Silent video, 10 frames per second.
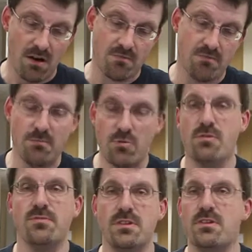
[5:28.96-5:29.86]
more
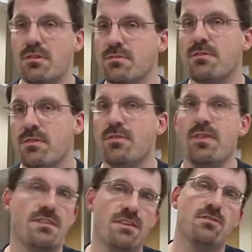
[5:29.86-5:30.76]
often than not,
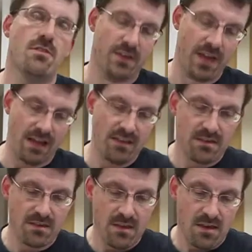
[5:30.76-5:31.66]
this is not the case.
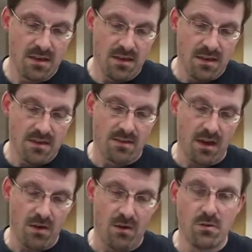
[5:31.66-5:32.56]

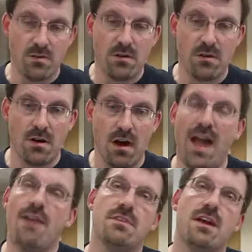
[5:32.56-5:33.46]
So I
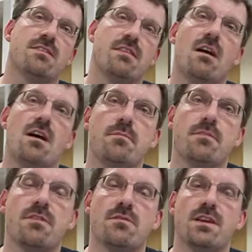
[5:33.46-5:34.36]
haven't had time
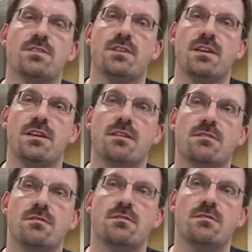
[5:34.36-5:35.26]
to actually...
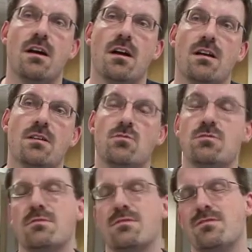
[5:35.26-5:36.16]
I
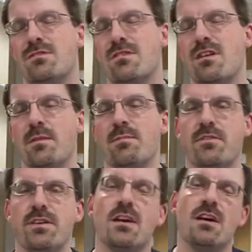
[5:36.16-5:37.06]

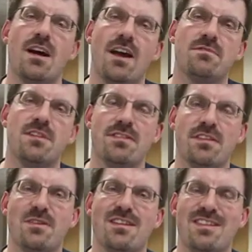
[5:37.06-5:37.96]
haven't had the
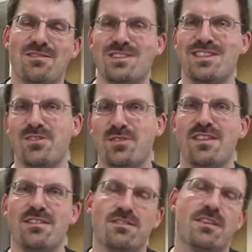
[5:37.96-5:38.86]
ability to actually look
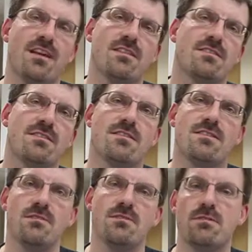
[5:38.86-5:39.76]
into texts,
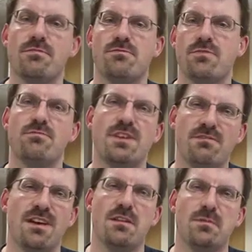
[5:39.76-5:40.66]
to read
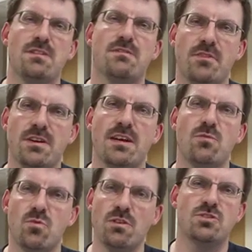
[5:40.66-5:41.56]
around a bit, to find out
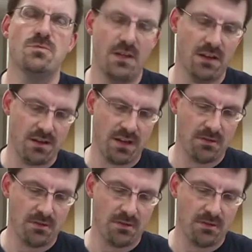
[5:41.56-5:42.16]
what I should be learning.